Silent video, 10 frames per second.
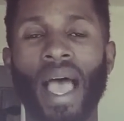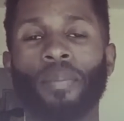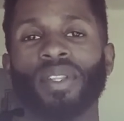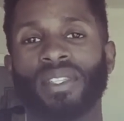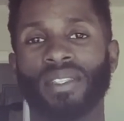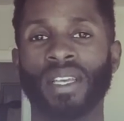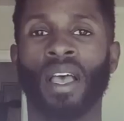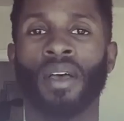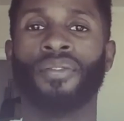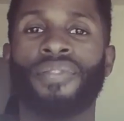happens, it's
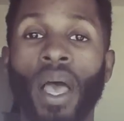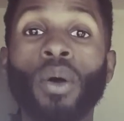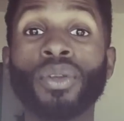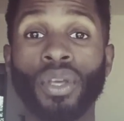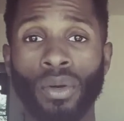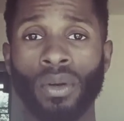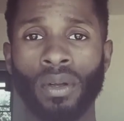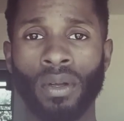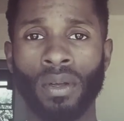failure